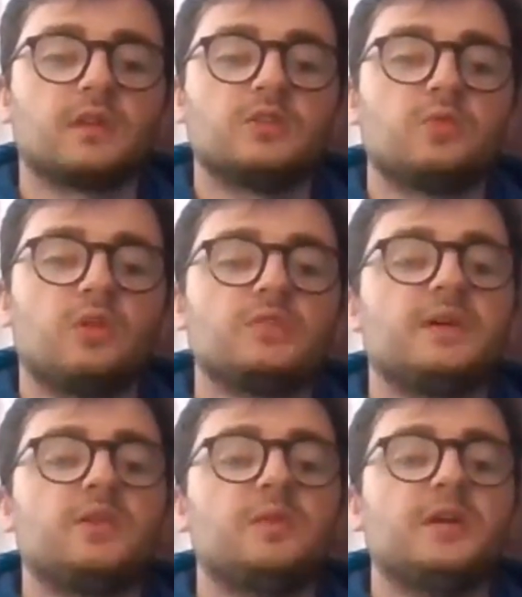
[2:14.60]
as well as
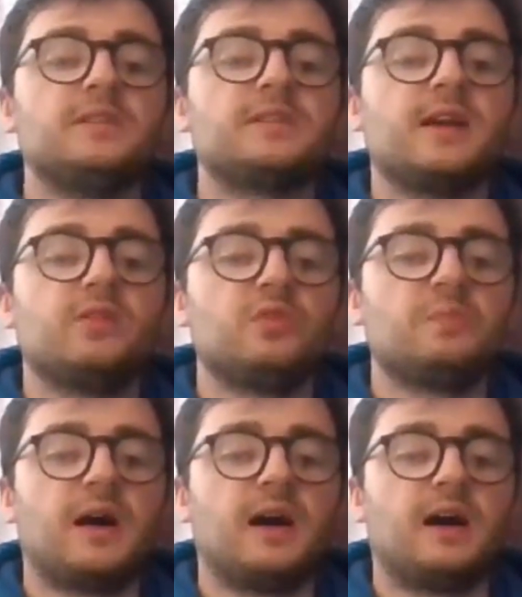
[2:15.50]
becoming an integral
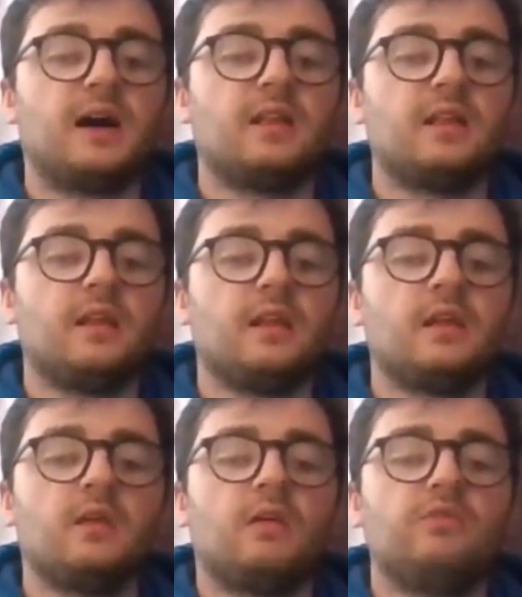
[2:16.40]
part
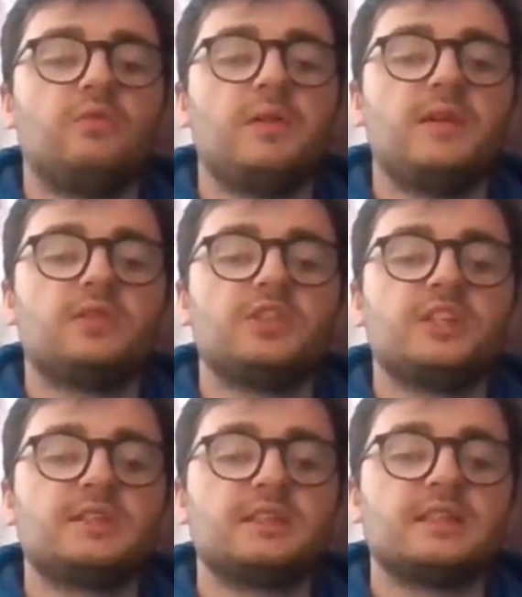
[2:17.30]
of the
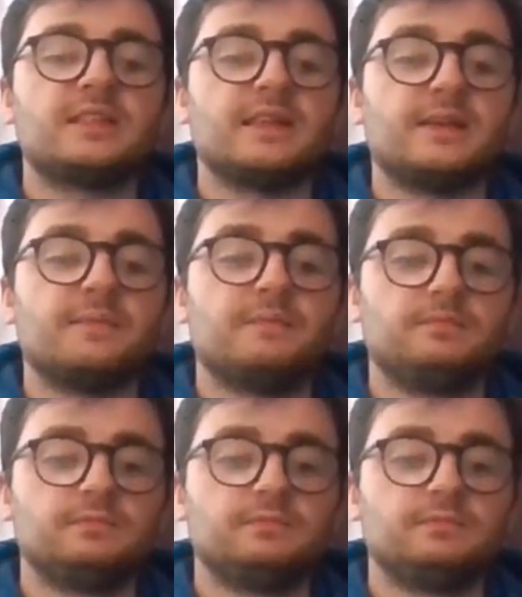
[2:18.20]
BLGC team.